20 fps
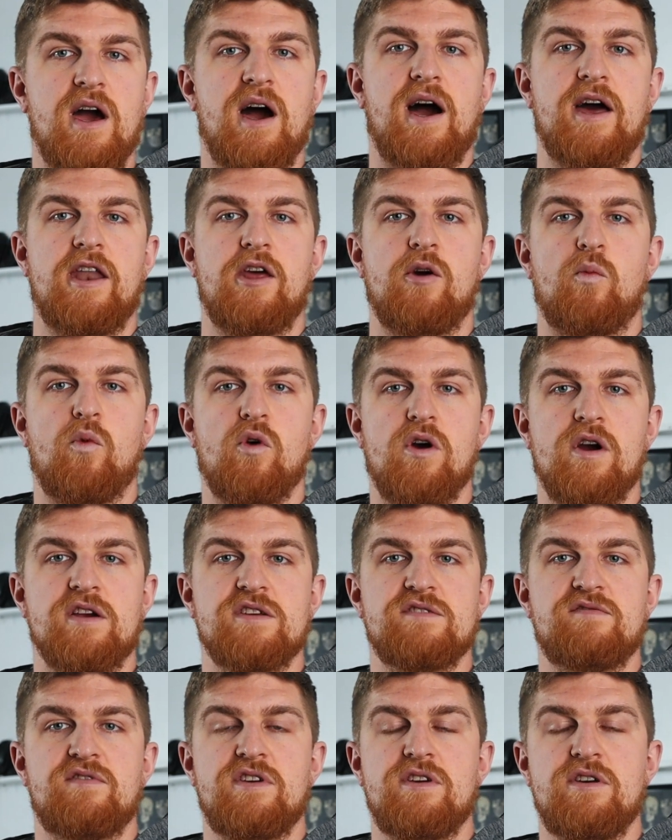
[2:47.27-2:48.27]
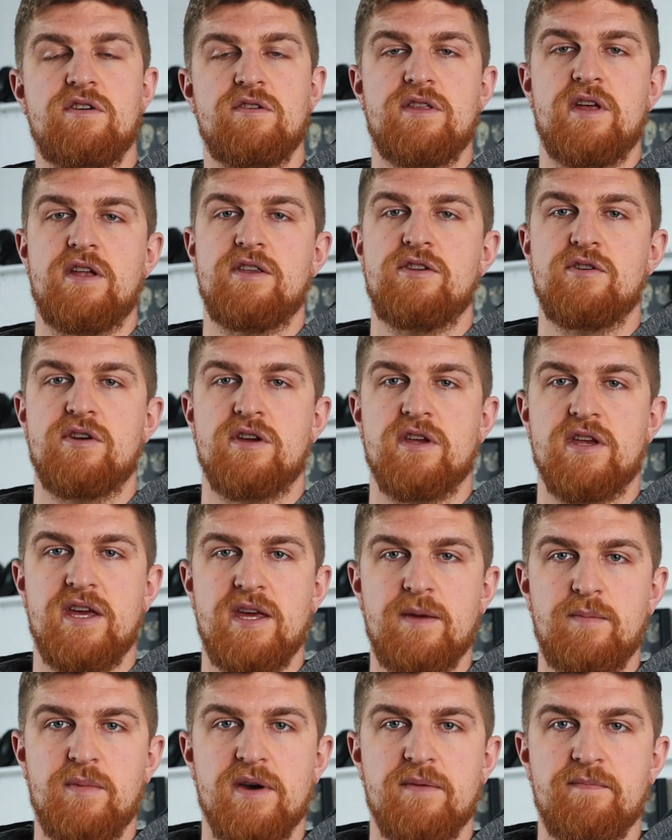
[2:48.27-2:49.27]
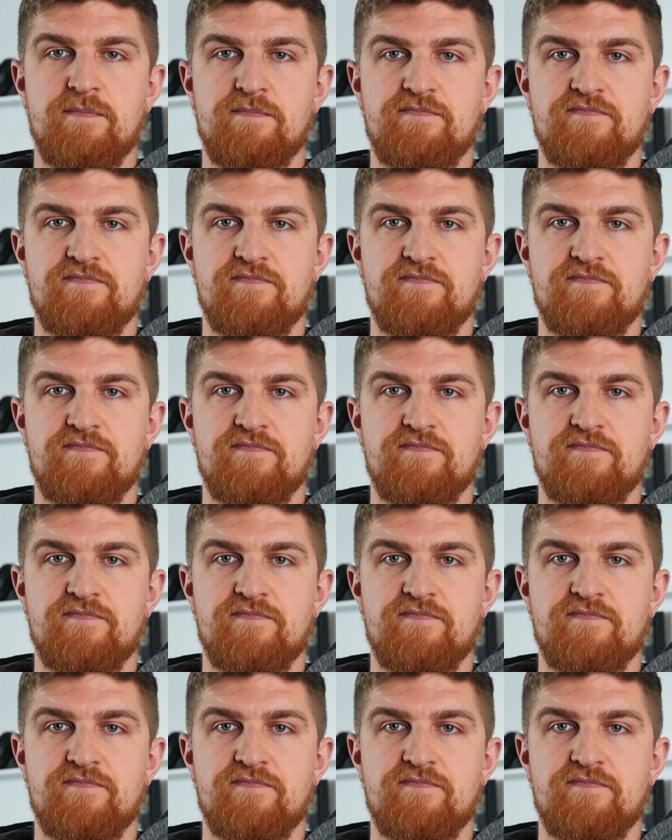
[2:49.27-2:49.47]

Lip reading: and it works for you, then you can keep it.